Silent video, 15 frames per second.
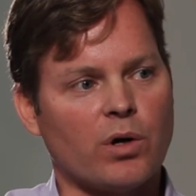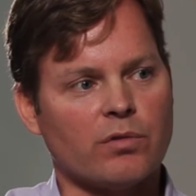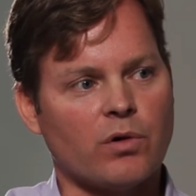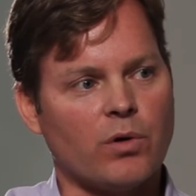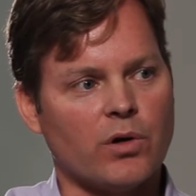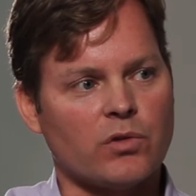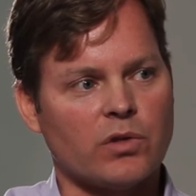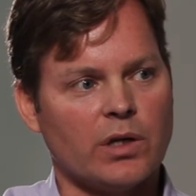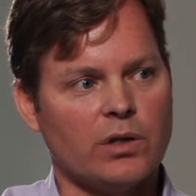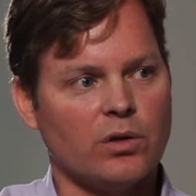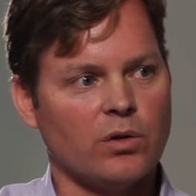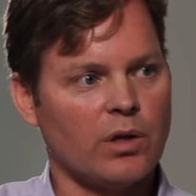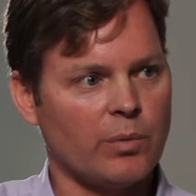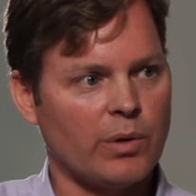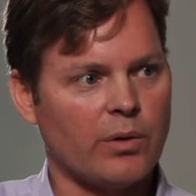Of course, they
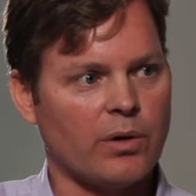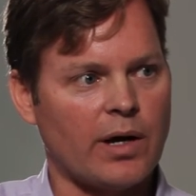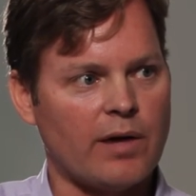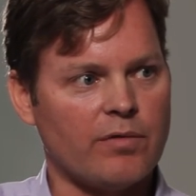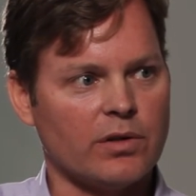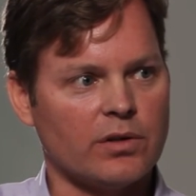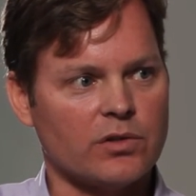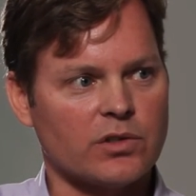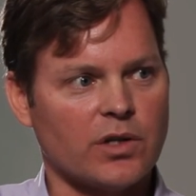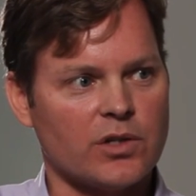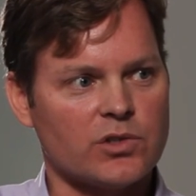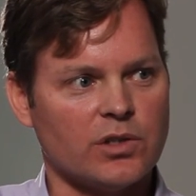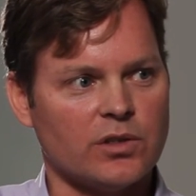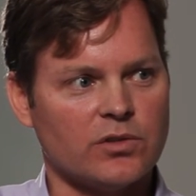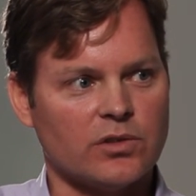knew that we were having
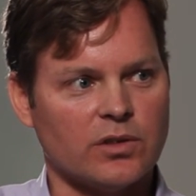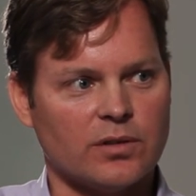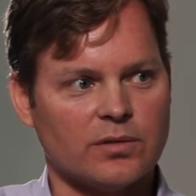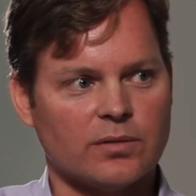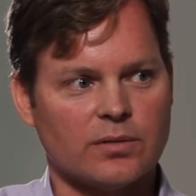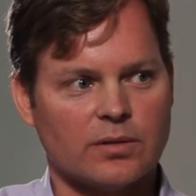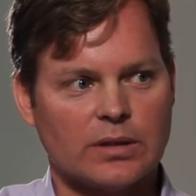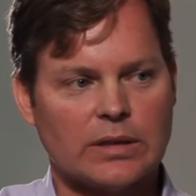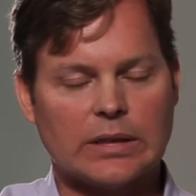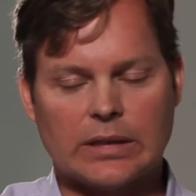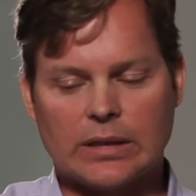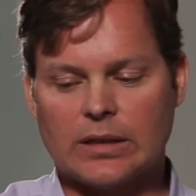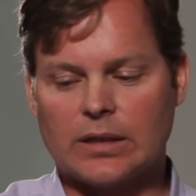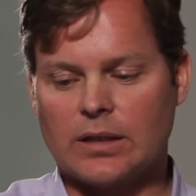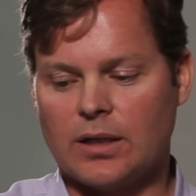discussions, and
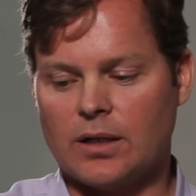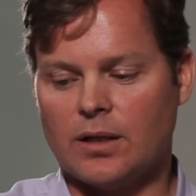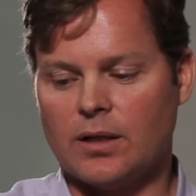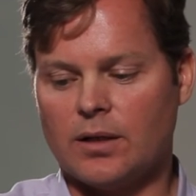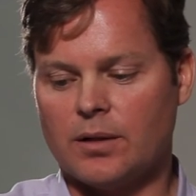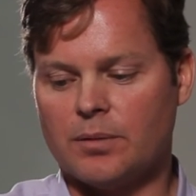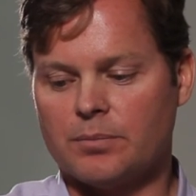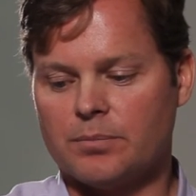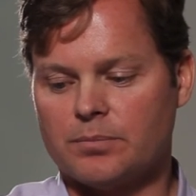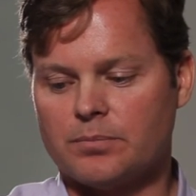um,